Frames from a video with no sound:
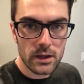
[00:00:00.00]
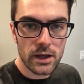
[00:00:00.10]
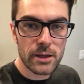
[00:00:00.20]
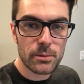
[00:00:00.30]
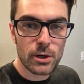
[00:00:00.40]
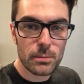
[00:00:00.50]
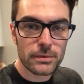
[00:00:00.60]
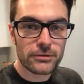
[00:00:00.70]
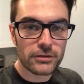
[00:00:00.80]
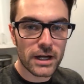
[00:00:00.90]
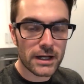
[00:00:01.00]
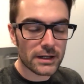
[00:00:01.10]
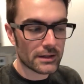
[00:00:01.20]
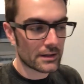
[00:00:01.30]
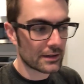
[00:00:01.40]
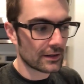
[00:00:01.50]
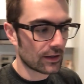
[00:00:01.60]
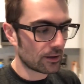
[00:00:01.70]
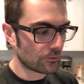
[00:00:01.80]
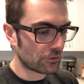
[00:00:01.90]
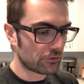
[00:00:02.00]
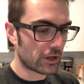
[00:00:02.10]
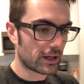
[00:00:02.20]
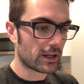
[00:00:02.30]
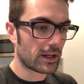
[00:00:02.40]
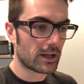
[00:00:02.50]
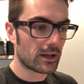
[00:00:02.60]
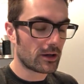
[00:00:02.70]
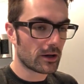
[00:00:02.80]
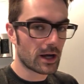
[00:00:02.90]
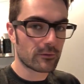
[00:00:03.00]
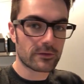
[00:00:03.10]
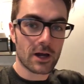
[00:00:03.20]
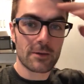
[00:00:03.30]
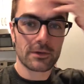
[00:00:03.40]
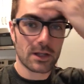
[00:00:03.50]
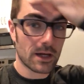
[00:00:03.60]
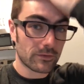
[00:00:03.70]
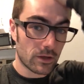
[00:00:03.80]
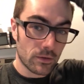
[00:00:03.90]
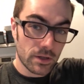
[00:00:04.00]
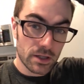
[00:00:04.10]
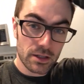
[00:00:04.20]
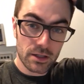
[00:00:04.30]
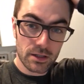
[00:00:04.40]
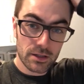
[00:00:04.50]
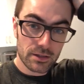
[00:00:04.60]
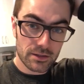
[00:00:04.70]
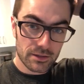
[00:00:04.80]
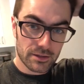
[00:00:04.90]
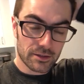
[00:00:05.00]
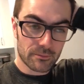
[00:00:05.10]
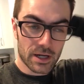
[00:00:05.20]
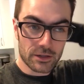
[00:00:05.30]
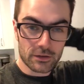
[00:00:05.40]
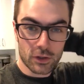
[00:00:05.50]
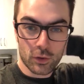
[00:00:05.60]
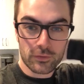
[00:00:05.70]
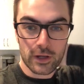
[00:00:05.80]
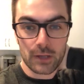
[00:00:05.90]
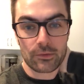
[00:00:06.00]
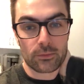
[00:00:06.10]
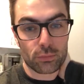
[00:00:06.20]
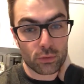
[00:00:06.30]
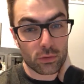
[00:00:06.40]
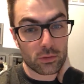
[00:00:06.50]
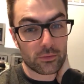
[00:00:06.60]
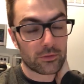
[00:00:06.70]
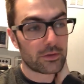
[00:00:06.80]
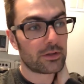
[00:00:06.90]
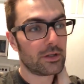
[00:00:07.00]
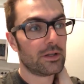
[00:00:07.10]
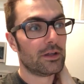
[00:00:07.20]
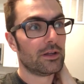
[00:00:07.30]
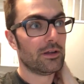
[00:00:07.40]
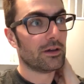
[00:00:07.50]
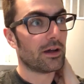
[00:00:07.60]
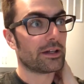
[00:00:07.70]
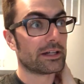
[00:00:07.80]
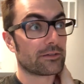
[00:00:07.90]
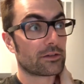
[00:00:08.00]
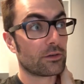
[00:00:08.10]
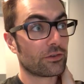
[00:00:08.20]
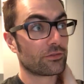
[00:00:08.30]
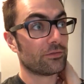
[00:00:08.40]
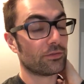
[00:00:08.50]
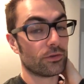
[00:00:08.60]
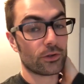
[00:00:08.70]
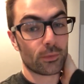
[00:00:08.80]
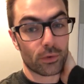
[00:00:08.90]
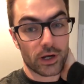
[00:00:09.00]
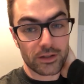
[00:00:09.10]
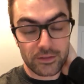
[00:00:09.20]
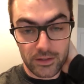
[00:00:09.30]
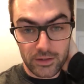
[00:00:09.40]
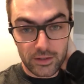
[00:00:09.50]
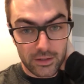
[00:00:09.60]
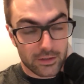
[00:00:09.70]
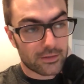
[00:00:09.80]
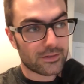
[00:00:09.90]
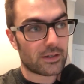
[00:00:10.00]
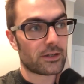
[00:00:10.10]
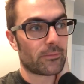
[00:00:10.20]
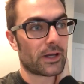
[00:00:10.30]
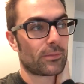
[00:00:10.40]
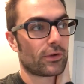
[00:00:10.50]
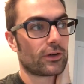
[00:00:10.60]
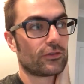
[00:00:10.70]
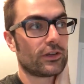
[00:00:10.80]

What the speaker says: Hey Bob, it's Jack. I'm just checking in on how retirement life's going, how your golf game has improved. I did have a question for you. Brian said that you made a pretty good